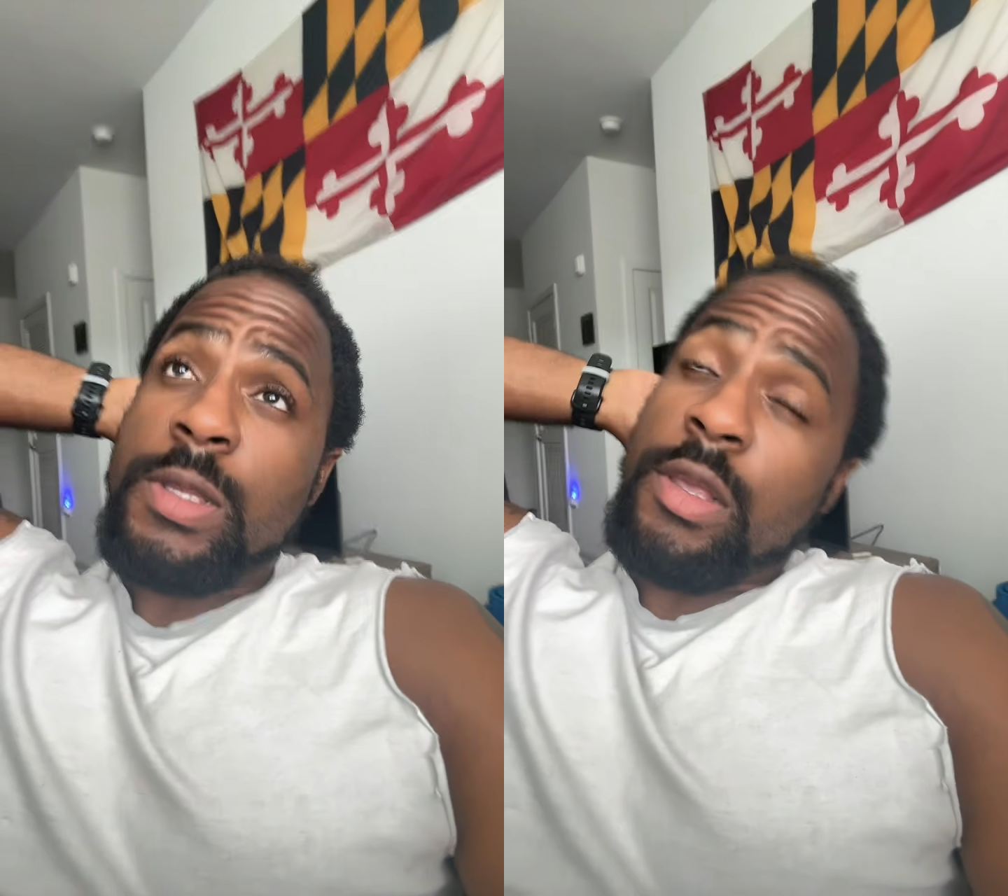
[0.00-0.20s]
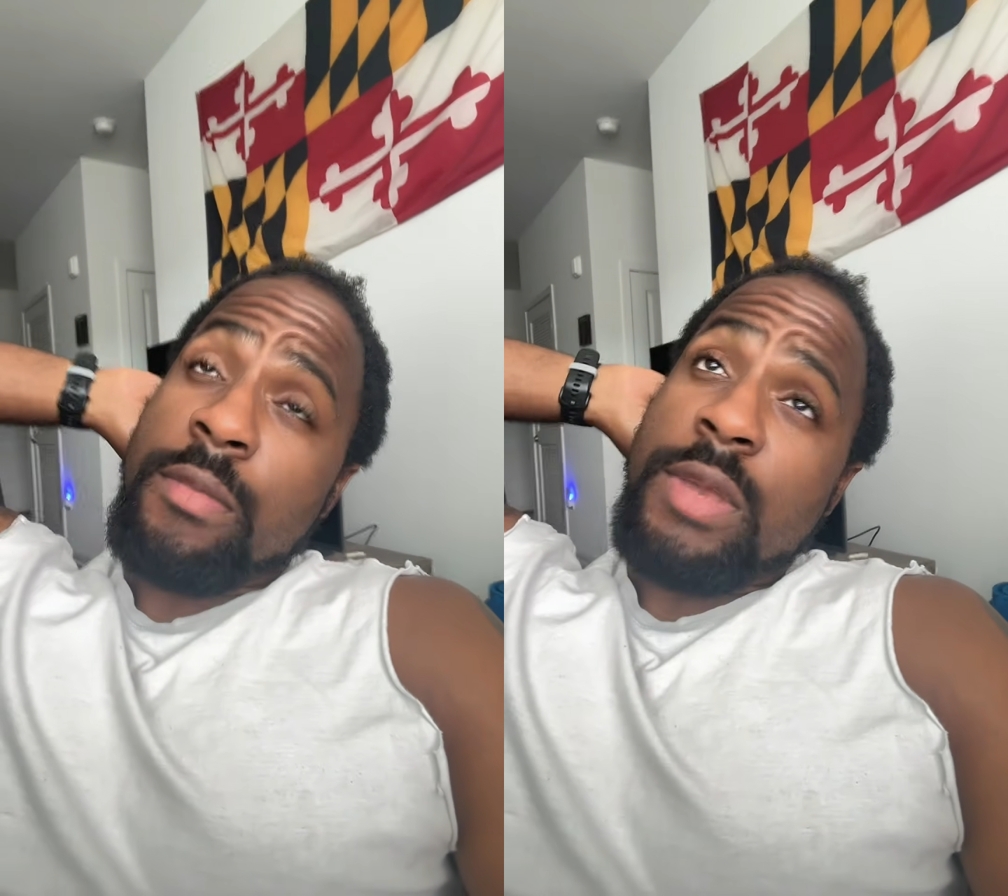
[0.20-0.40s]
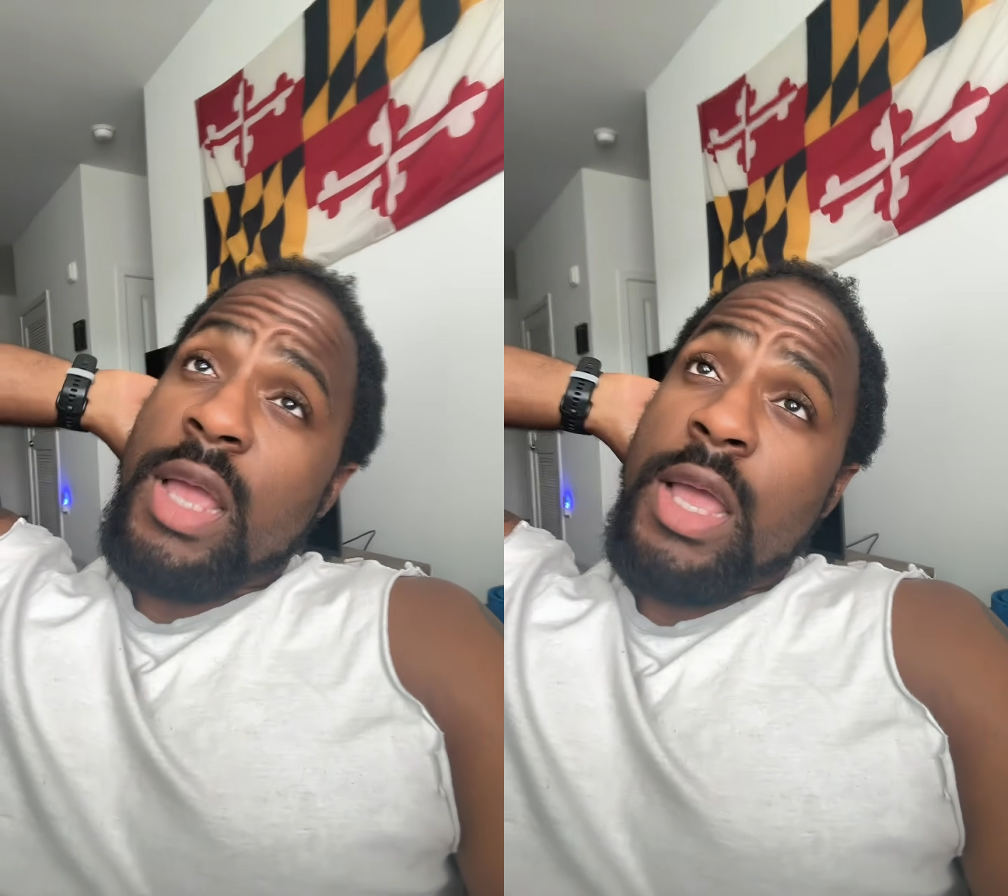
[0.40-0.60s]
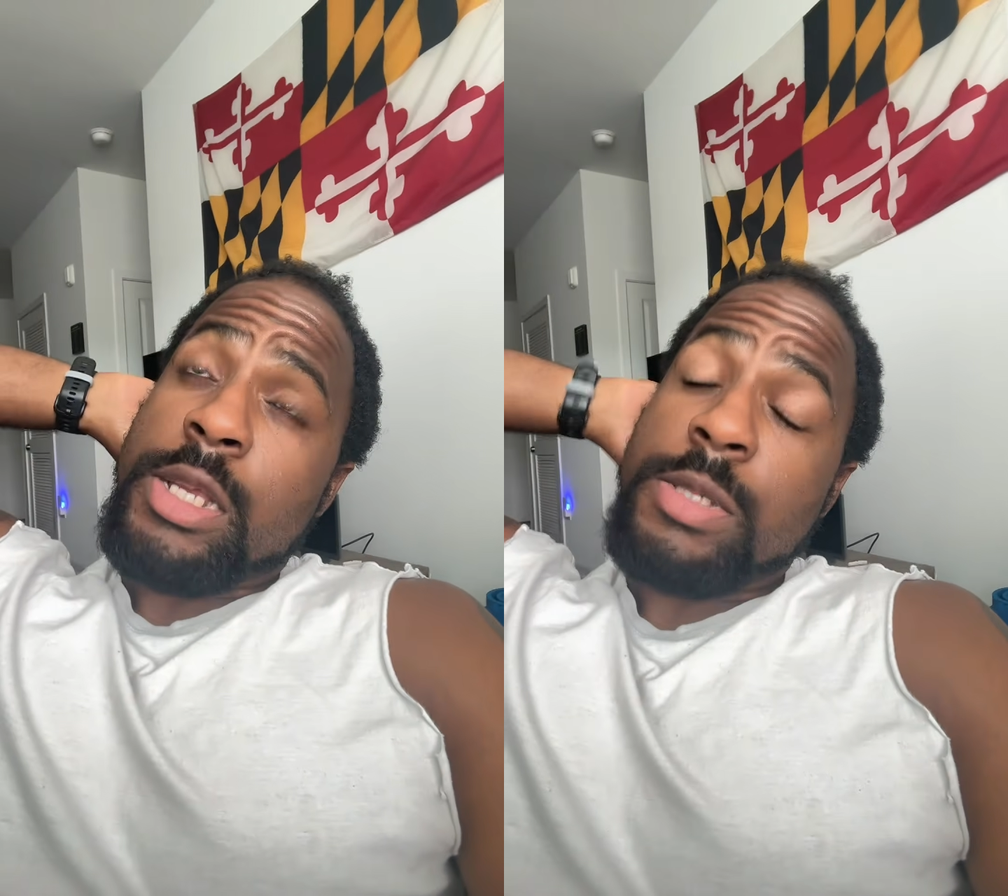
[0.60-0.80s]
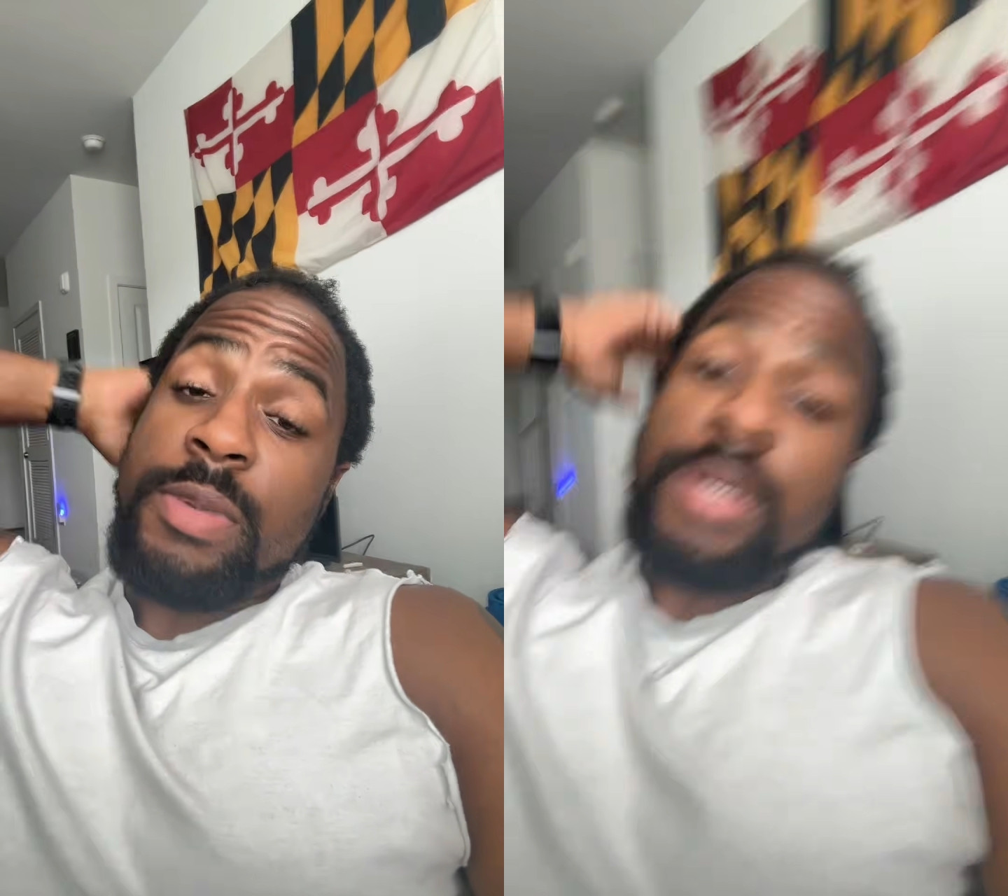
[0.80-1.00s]
the M
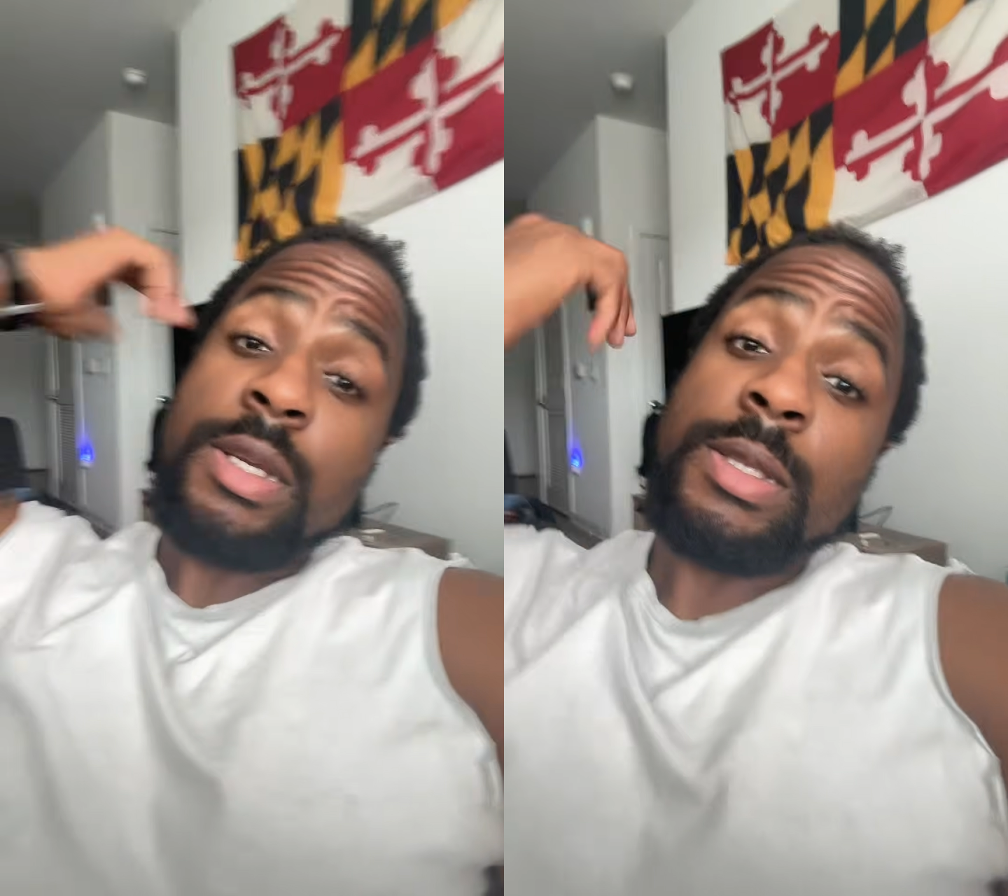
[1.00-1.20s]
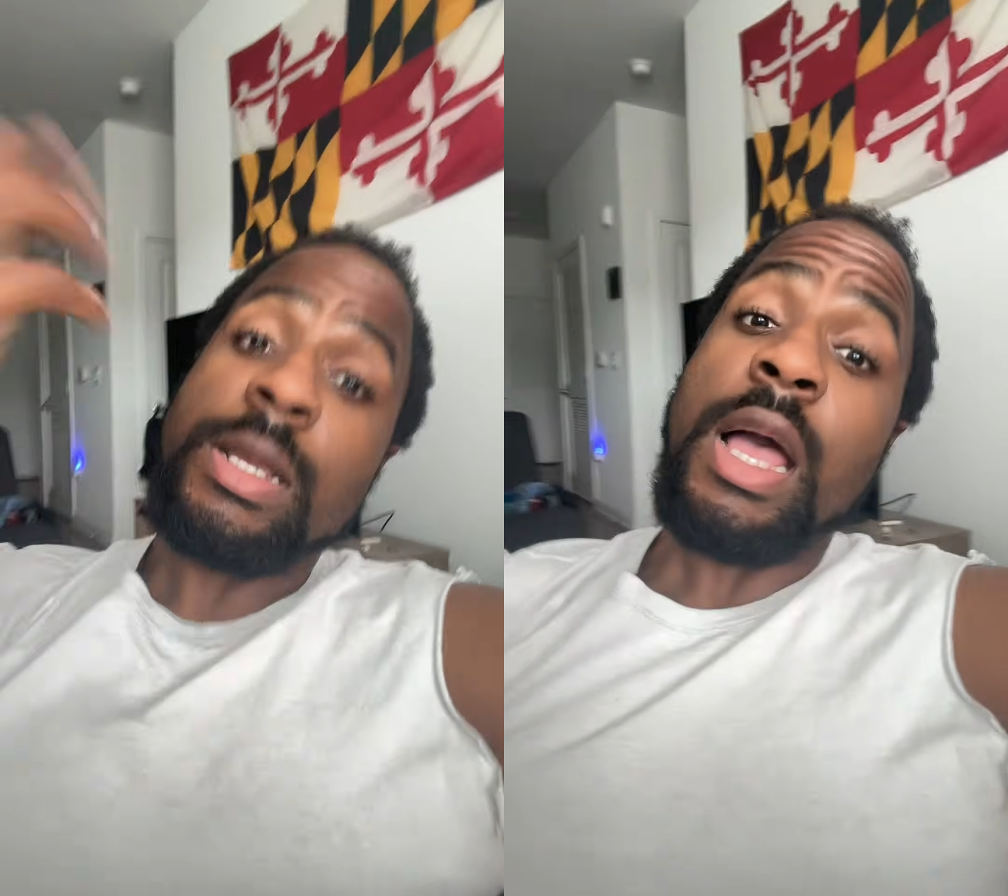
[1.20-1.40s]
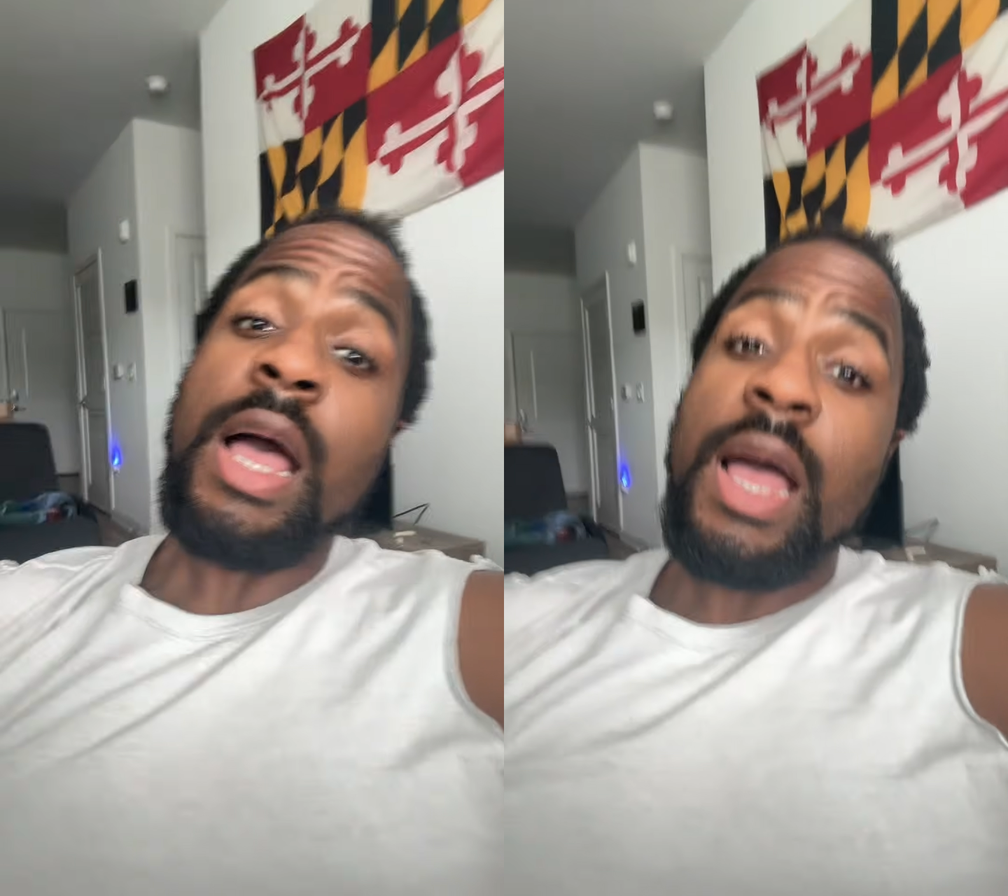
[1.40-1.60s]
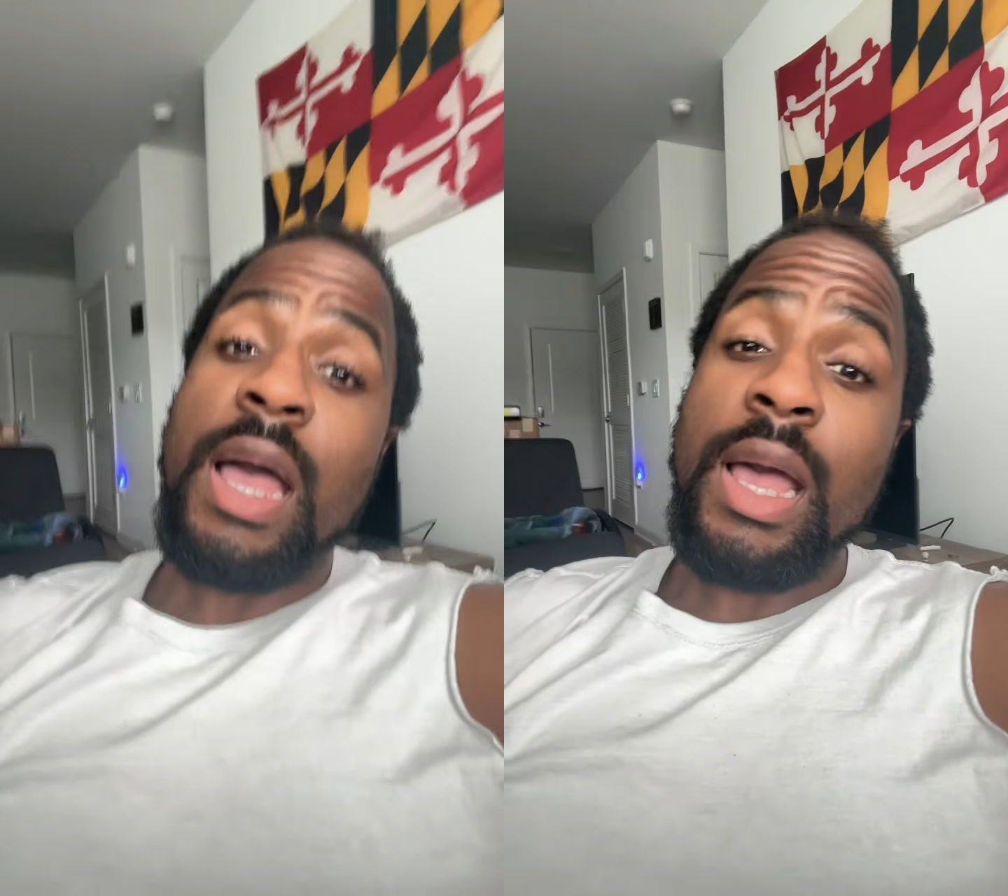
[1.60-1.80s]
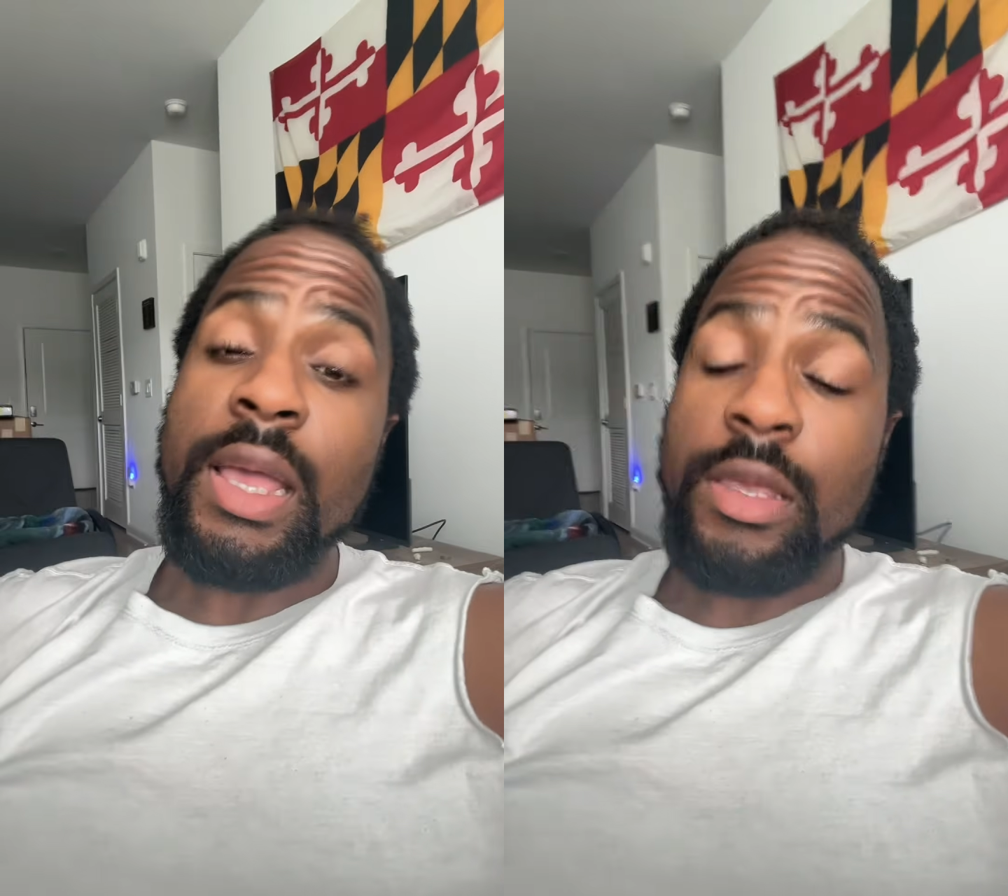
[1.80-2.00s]
dash because
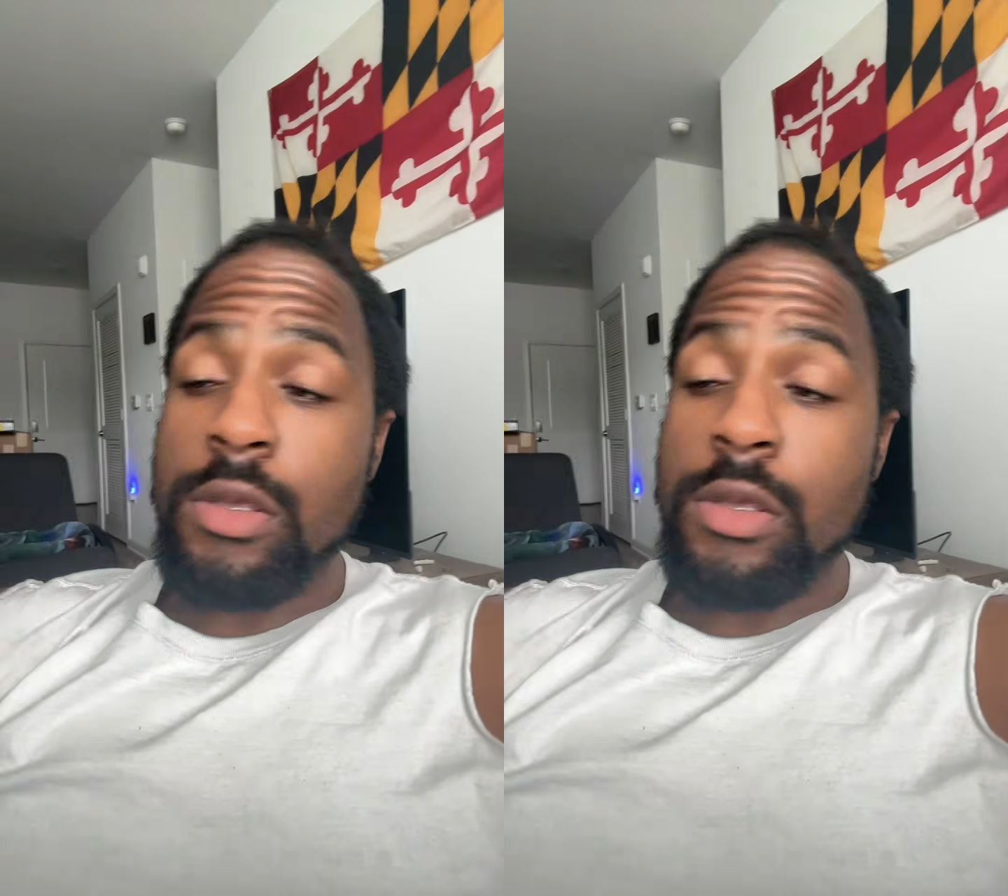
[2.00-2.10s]
I